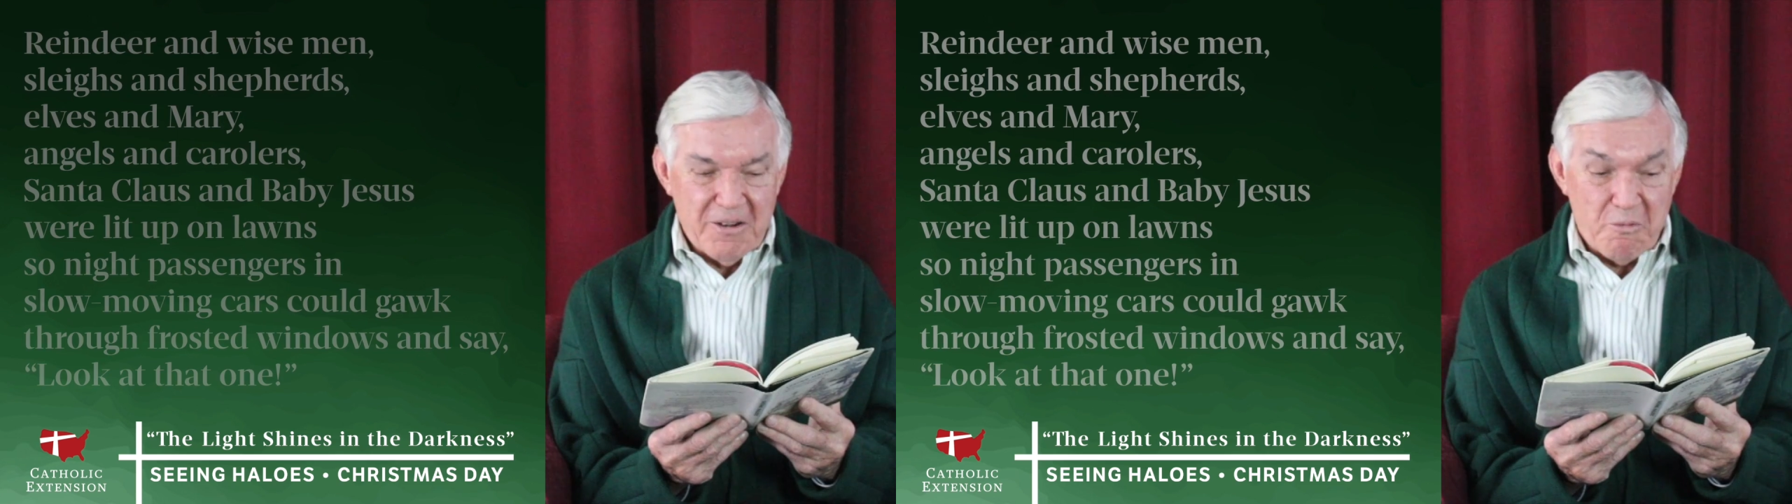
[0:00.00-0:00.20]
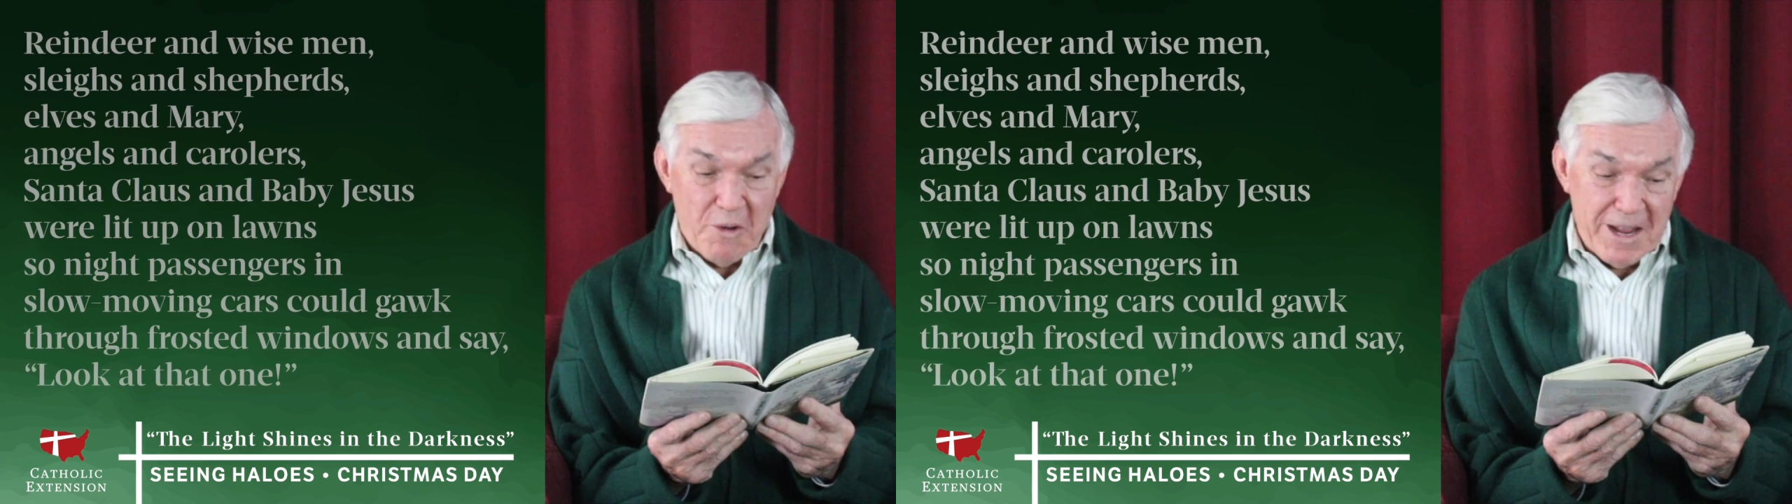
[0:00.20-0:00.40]

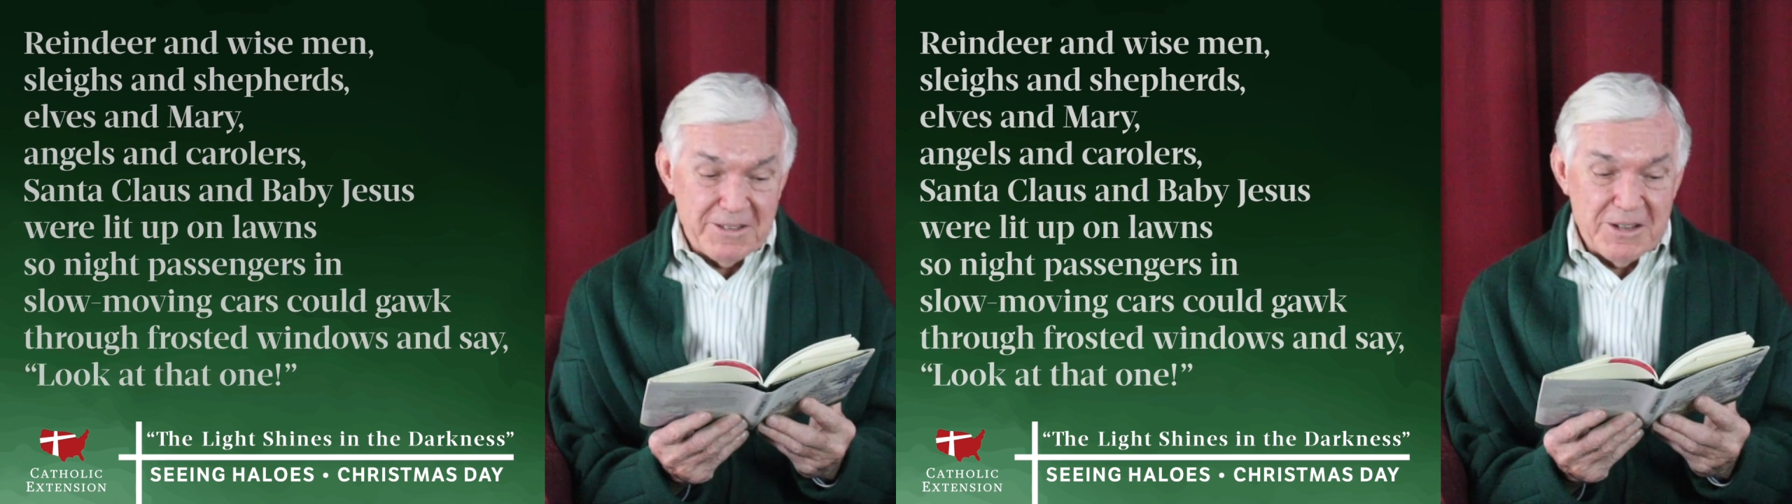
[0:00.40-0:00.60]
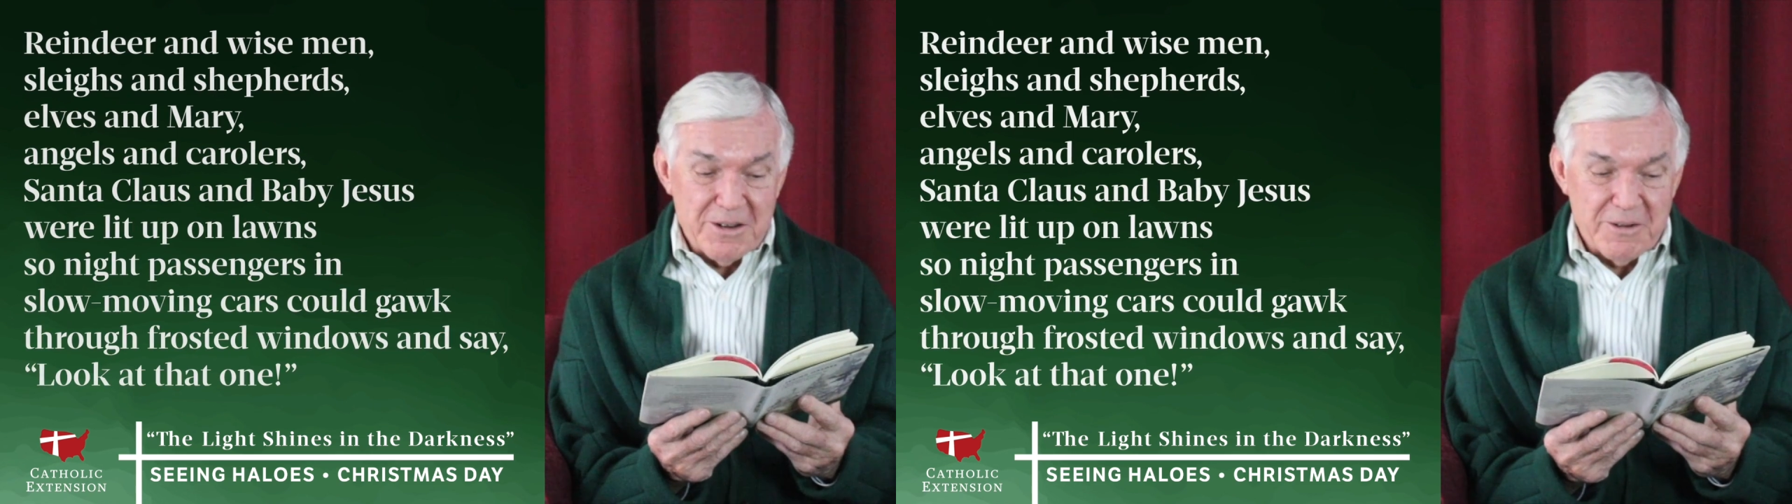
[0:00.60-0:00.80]

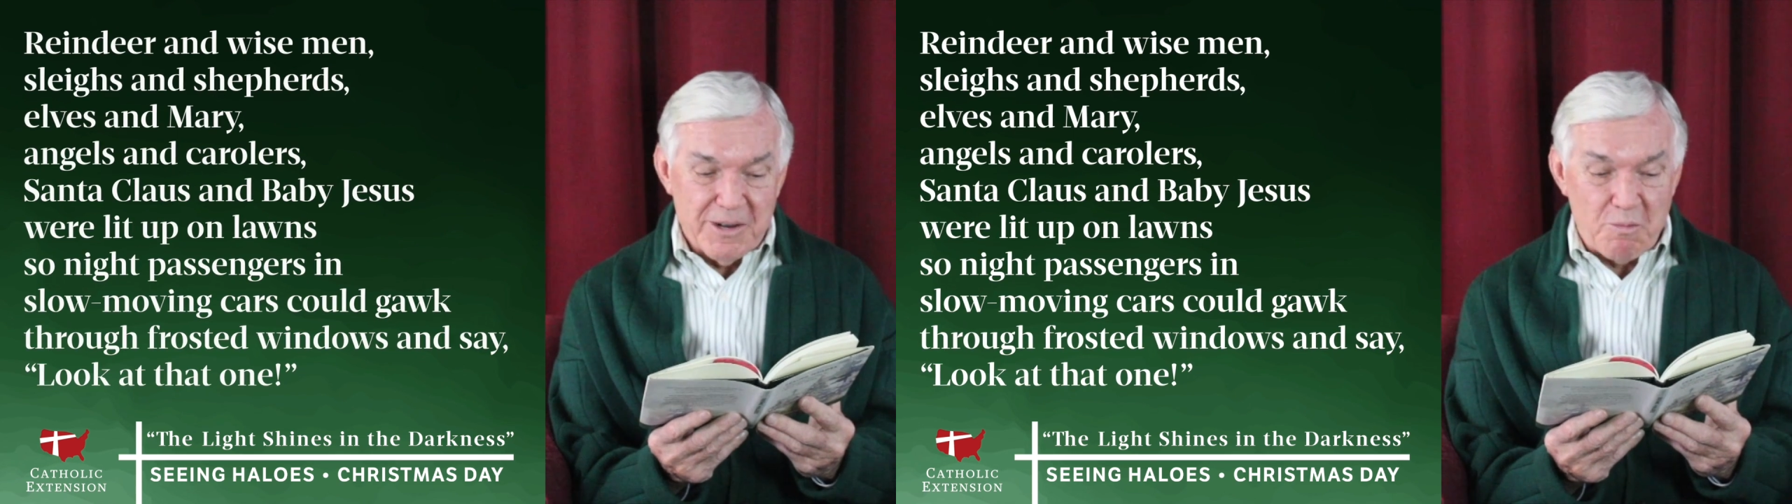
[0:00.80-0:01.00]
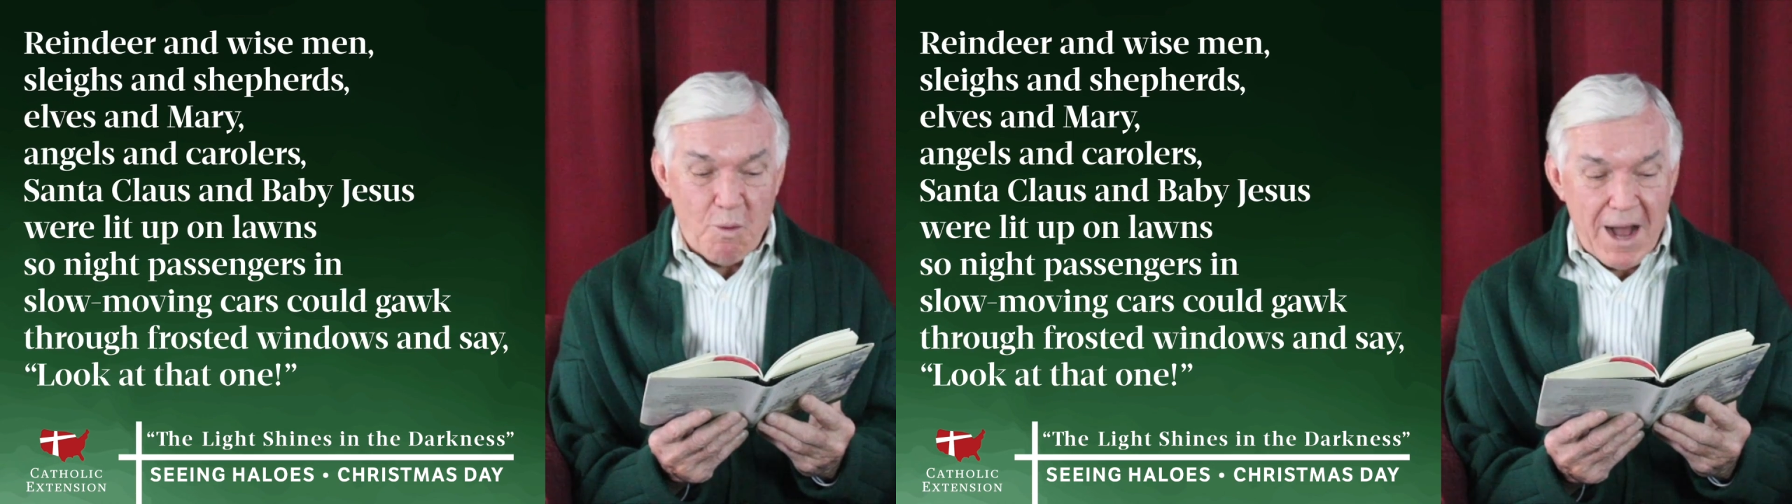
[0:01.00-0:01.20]
Reindeer
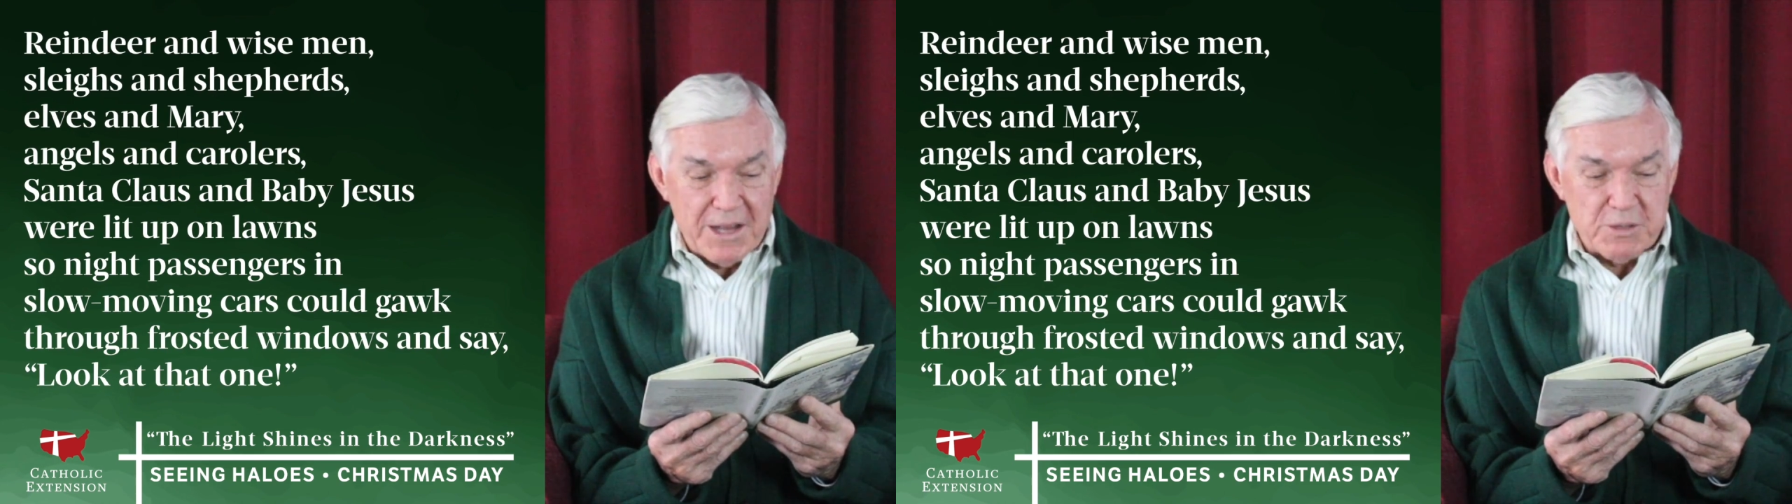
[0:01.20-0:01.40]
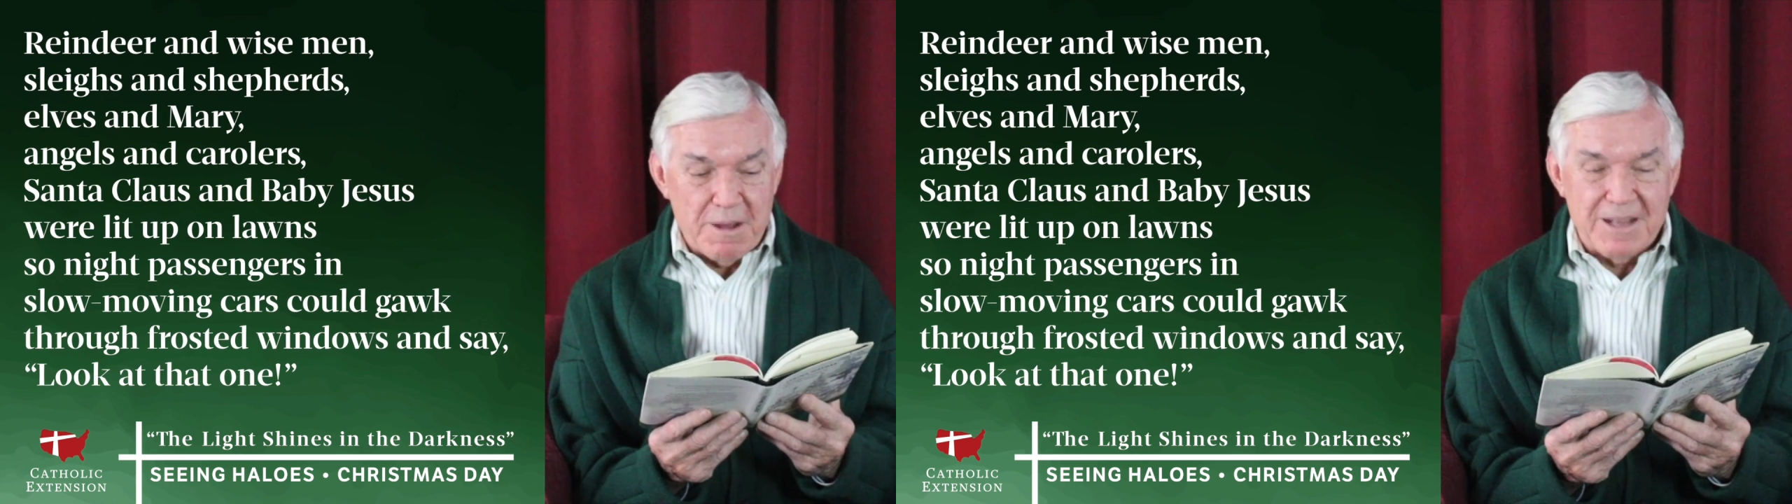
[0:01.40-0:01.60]
and
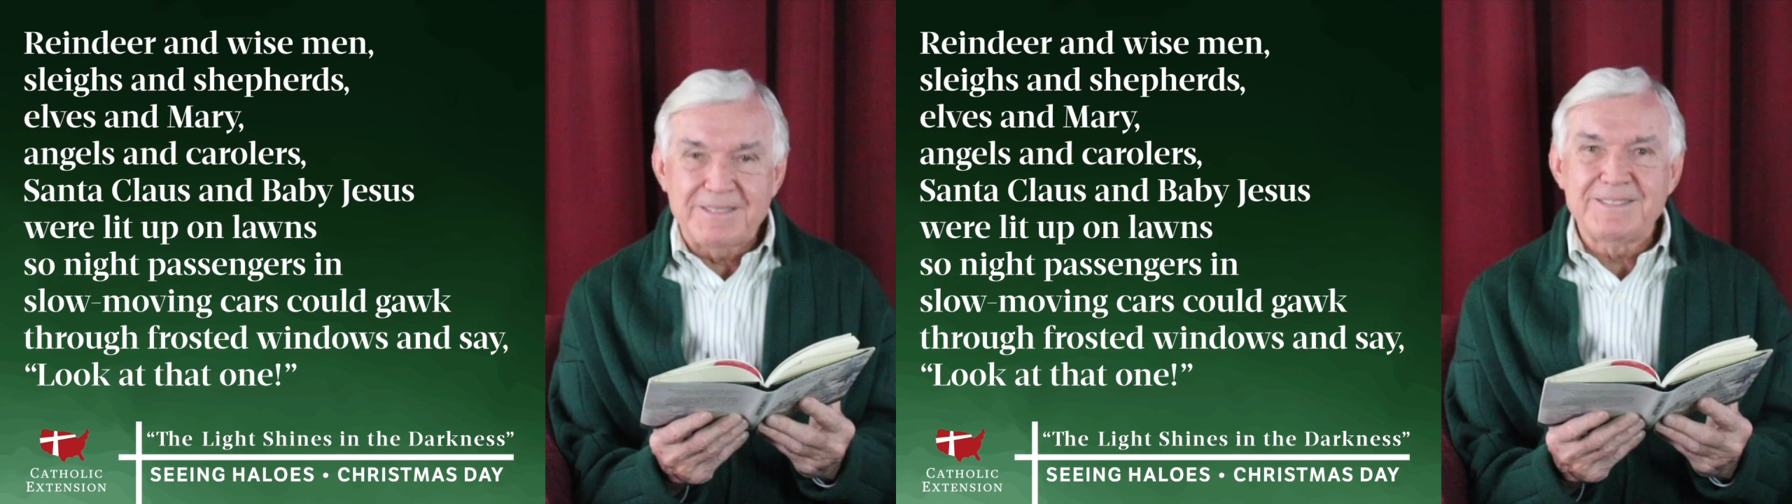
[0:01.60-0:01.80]
wise men,